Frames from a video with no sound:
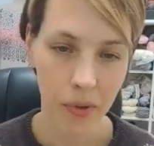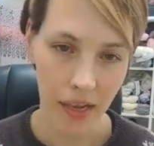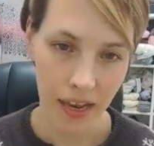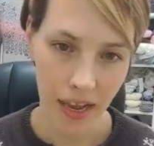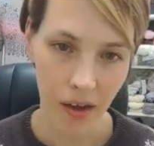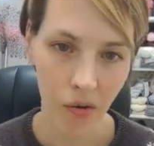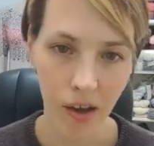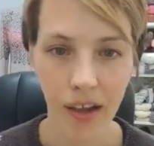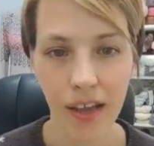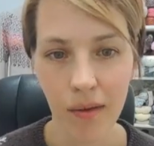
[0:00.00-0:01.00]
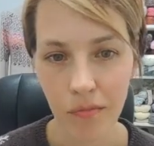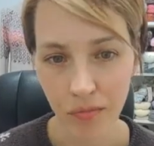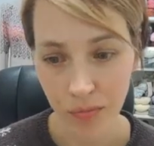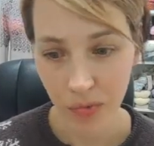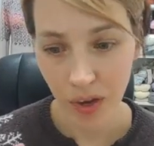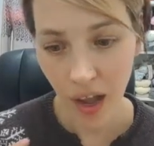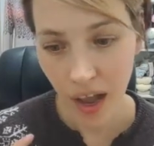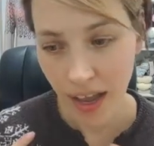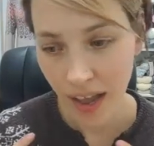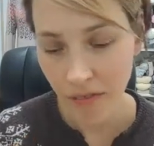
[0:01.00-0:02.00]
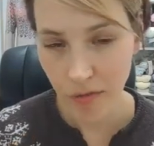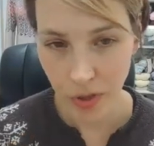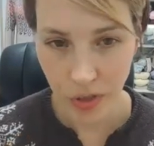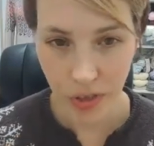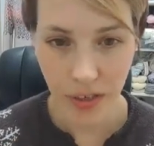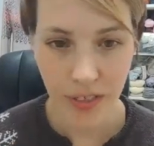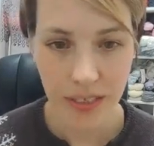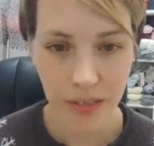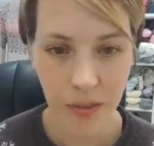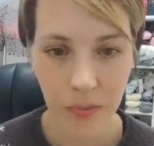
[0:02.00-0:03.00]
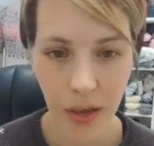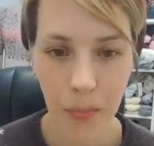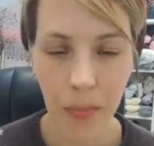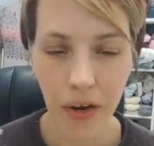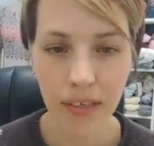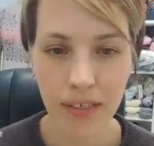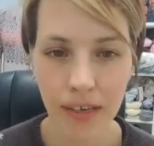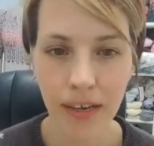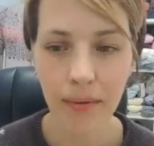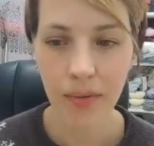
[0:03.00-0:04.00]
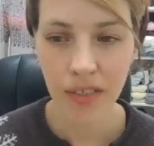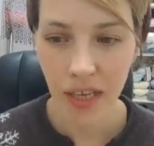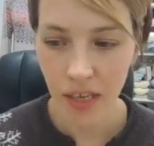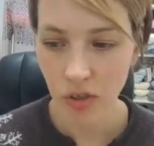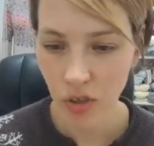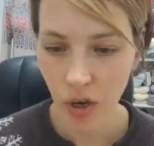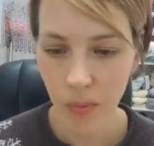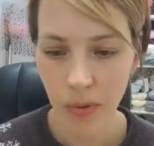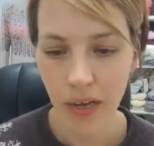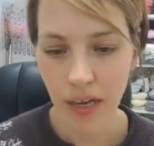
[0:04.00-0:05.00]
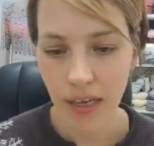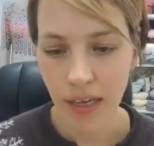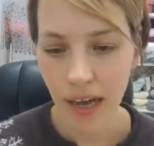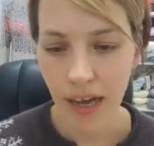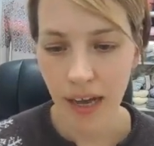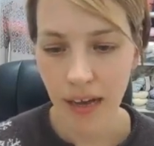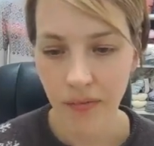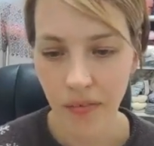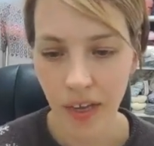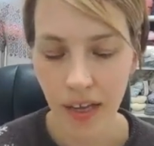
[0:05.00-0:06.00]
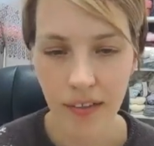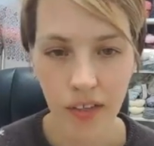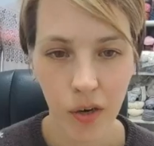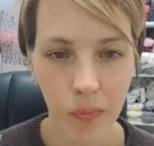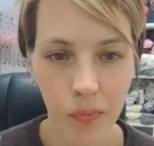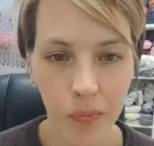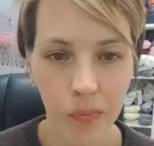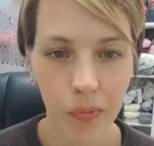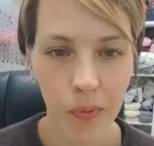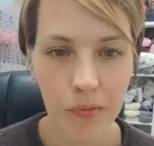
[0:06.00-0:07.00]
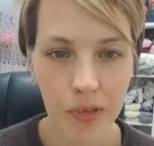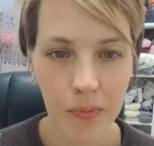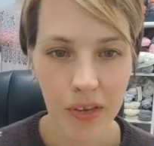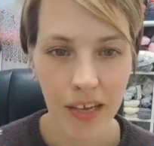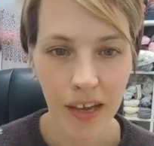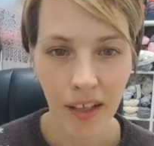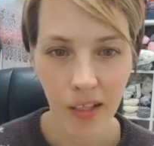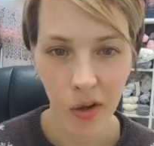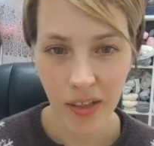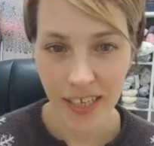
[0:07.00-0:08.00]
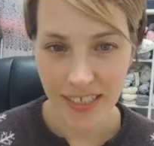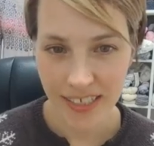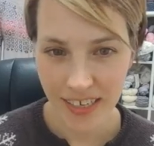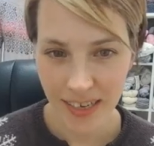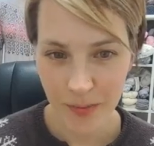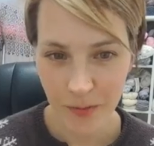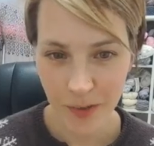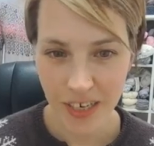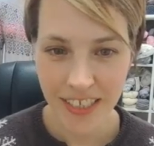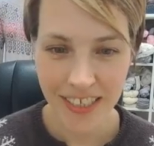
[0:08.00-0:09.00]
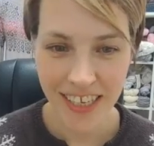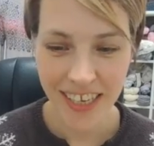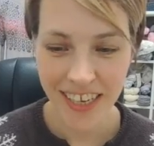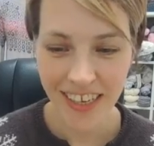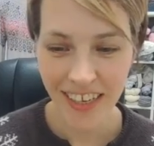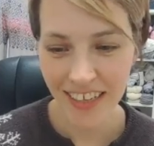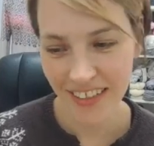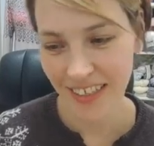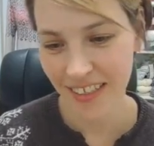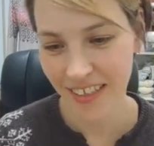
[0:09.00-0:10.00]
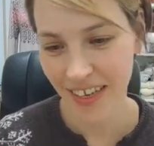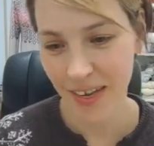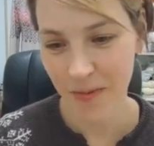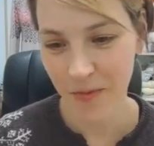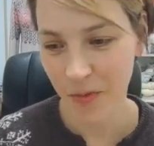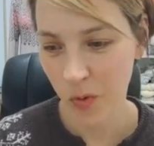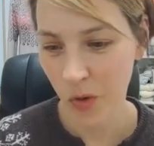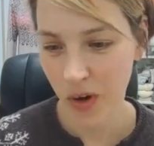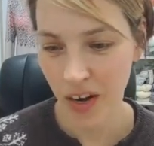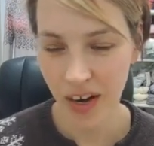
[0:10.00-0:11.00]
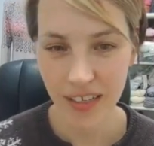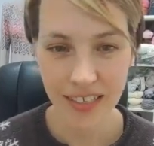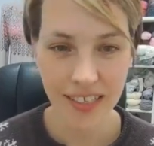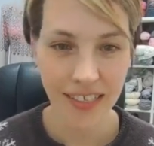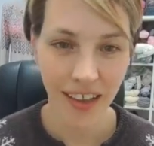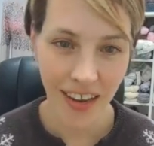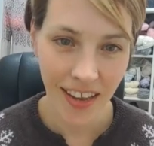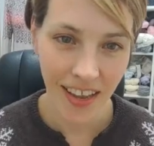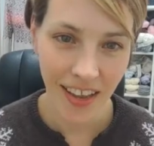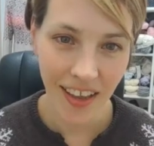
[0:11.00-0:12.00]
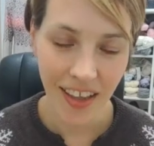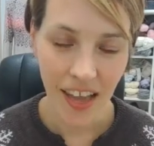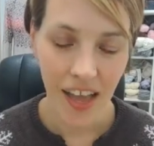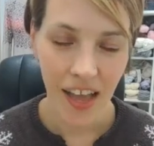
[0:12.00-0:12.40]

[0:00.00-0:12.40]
But now I have returned to my part-time day job, and there'll probably be a lot less time for knitting and less time for designing.